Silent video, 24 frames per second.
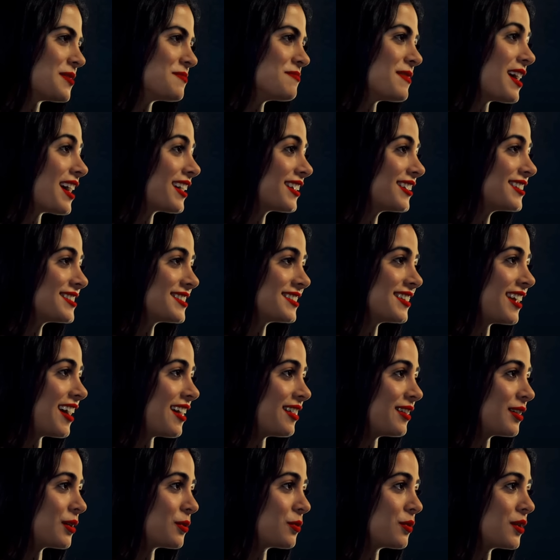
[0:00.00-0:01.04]
Magnus and
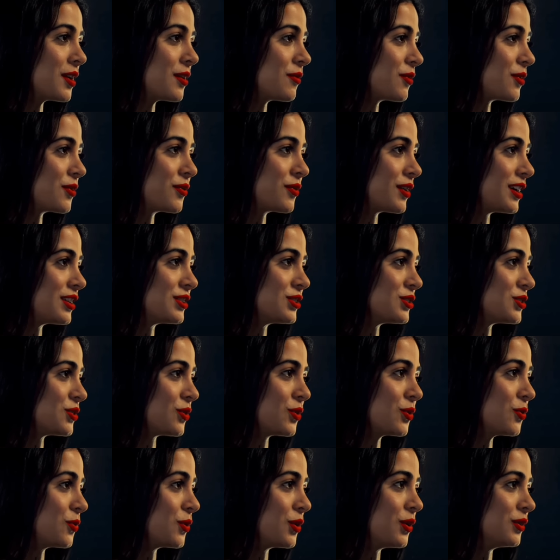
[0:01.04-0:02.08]
Alec were never afraid to show
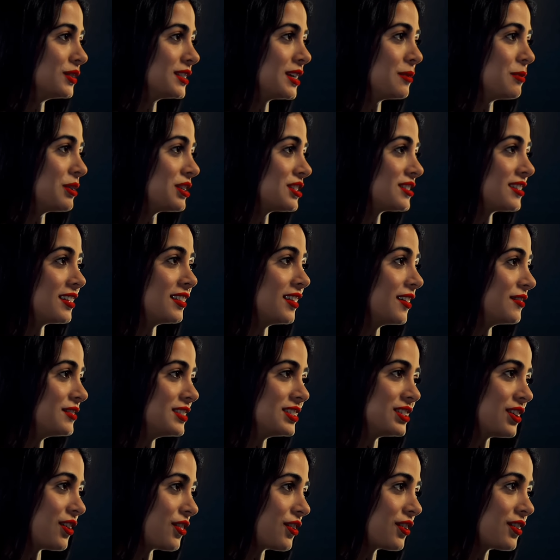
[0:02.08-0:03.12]
the world how much they loved
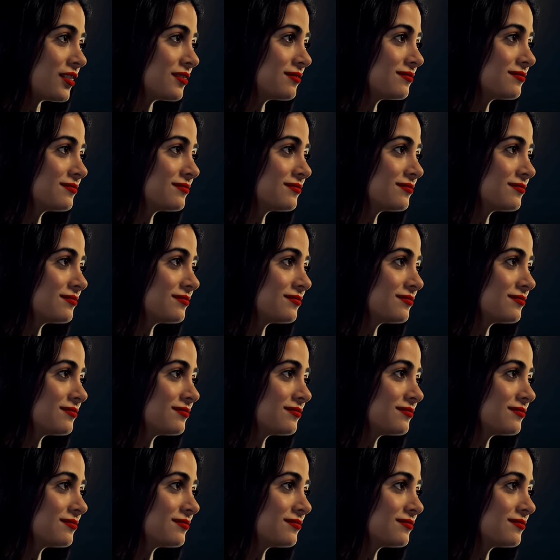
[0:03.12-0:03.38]
each other.